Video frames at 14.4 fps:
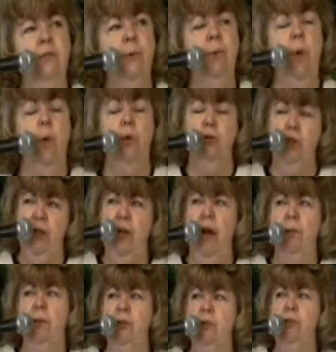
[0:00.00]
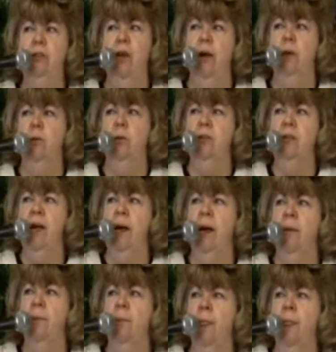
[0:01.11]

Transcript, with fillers: reporter, she came into a town one time